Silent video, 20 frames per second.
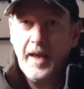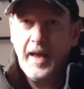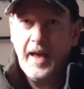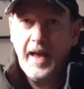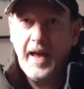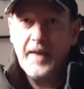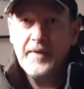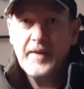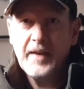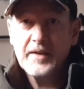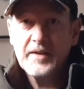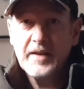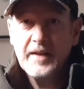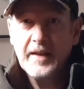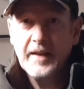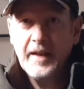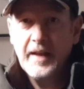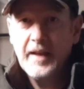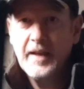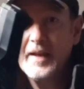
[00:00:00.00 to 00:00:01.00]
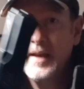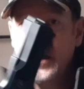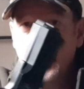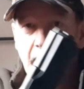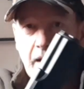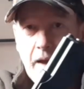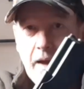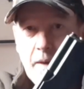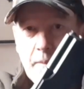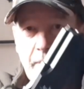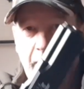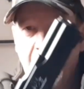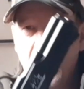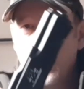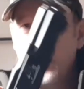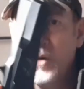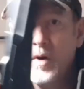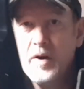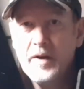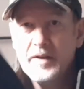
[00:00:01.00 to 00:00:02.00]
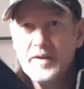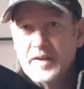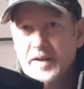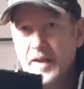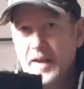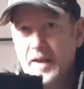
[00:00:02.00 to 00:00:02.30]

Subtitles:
And that's it. Power wise,